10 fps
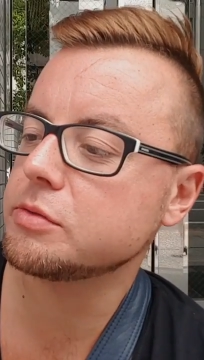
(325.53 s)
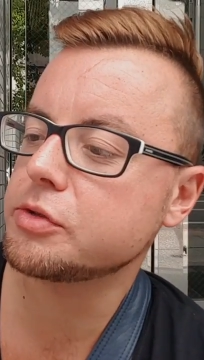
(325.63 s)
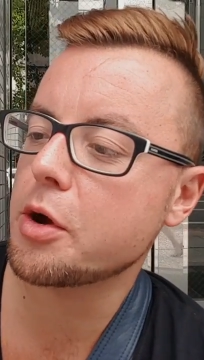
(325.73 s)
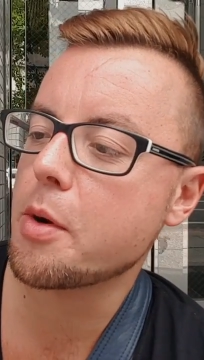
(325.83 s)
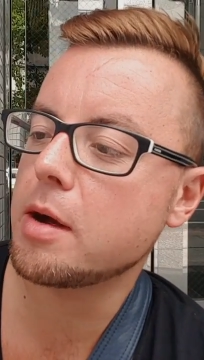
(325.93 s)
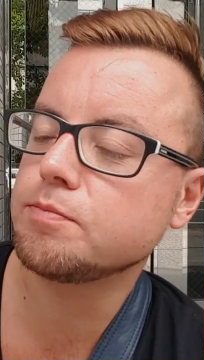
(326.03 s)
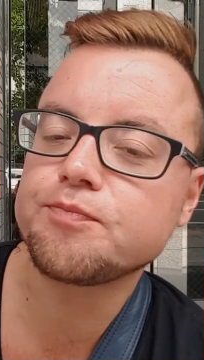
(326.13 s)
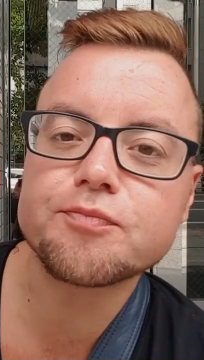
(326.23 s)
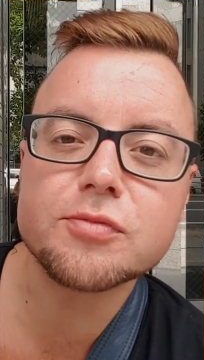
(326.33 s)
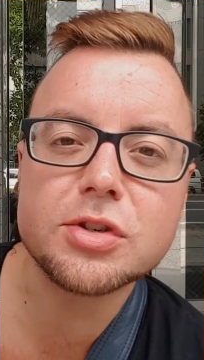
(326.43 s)
So,
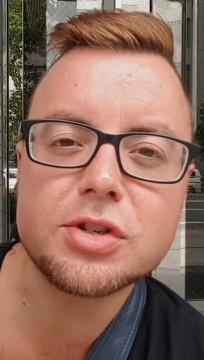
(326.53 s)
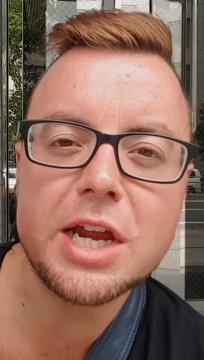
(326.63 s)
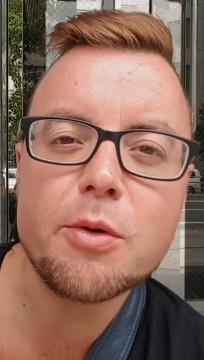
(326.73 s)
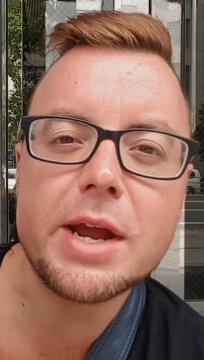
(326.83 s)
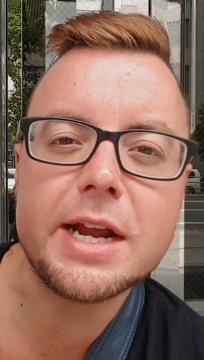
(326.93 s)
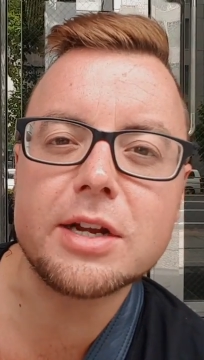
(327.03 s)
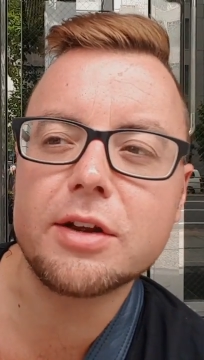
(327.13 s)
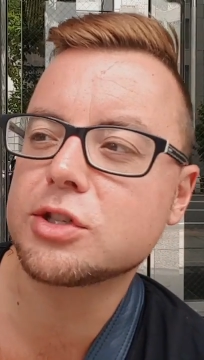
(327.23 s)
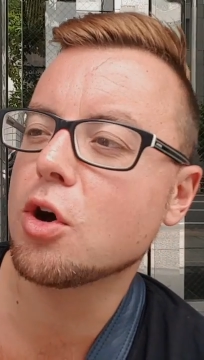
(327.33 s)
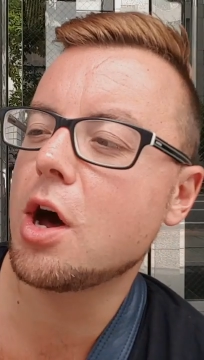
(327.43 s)
the seaweed
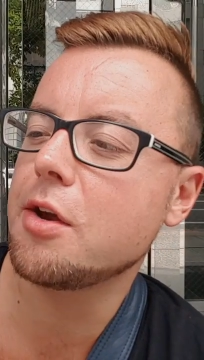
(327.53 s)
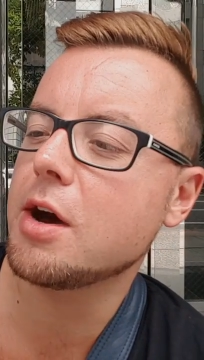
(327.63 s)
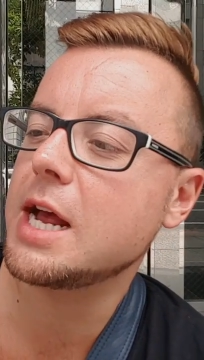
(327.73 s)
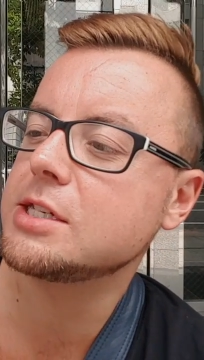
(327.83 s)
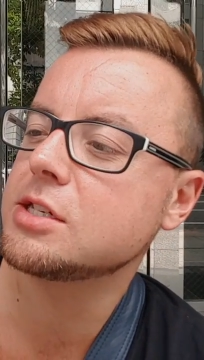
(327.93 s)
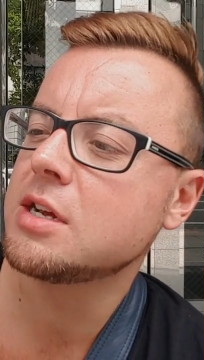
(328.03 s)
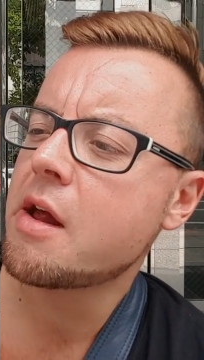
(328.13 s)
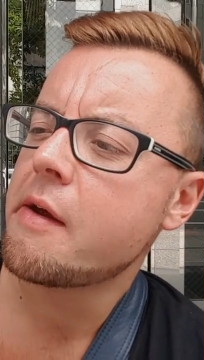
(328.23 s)
has got a nice...